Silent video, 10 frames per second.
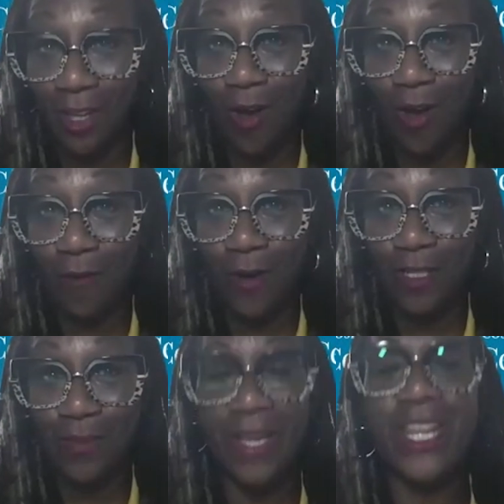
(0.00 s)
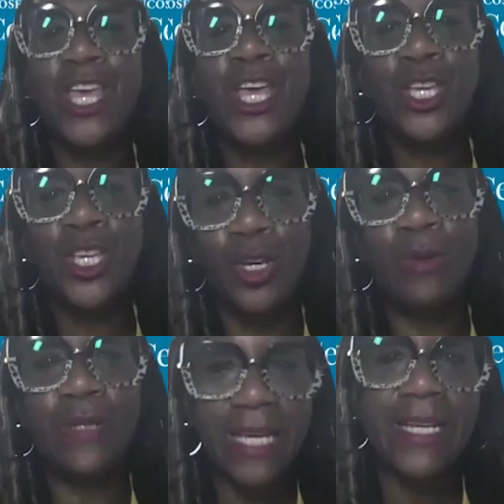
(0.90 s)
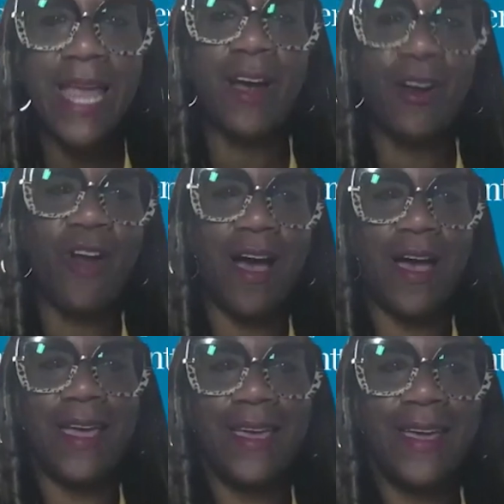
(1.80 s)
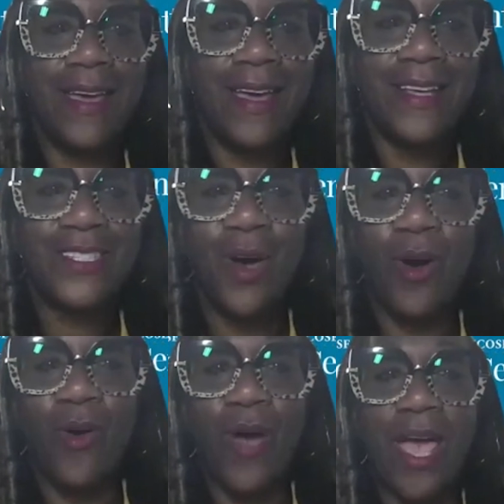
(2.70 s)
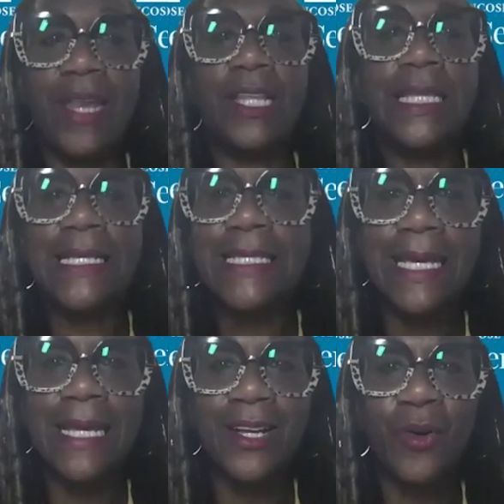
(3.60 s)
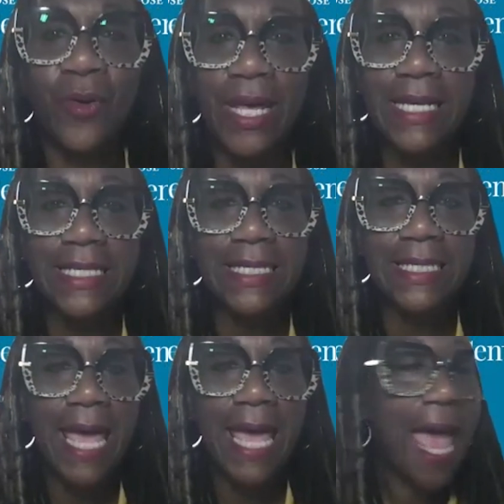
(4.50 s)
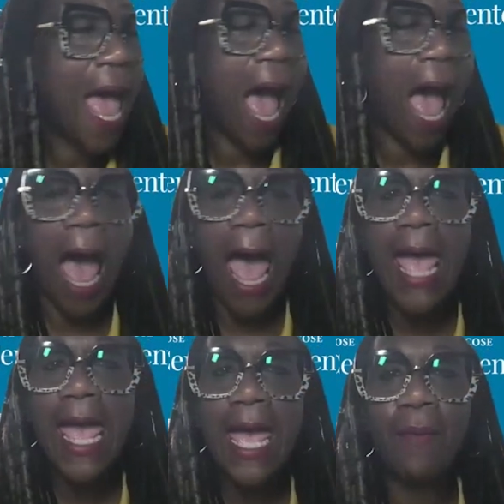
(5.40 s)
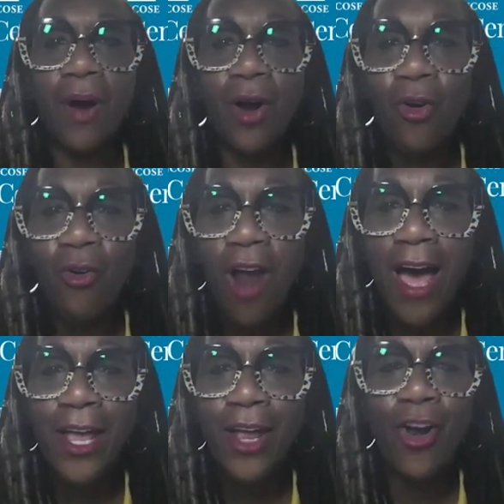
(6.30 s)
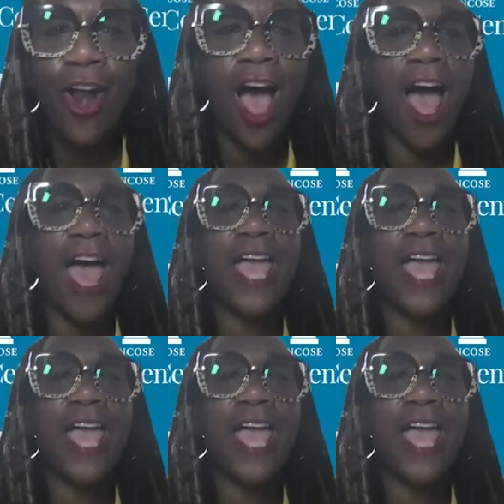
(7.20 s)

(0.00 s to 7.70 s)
in law enforcement, you did not cry. So, and listen, Chris, I am a crier. I